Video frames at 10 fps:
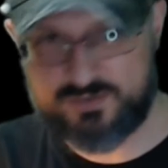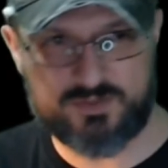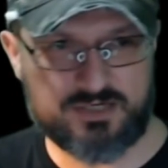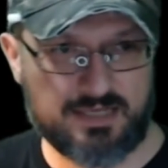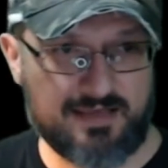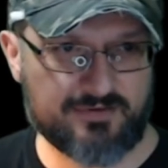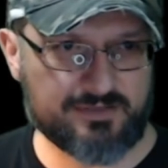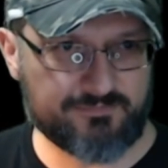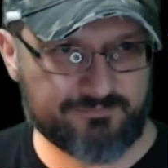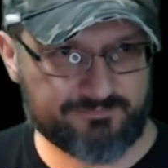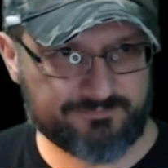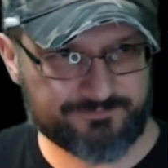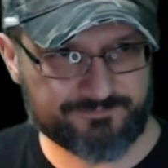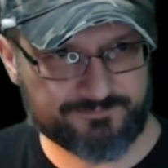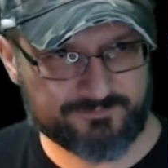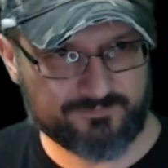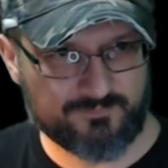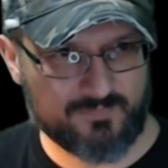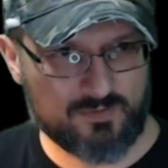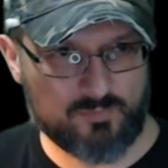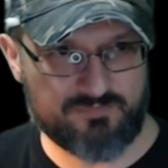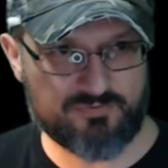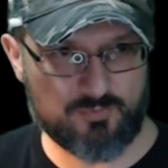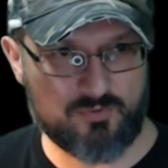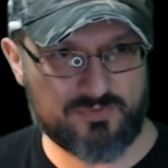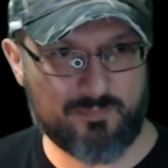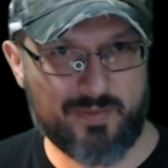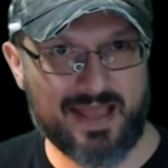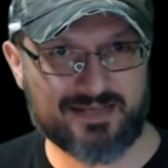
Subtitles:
11, we've thrown the packet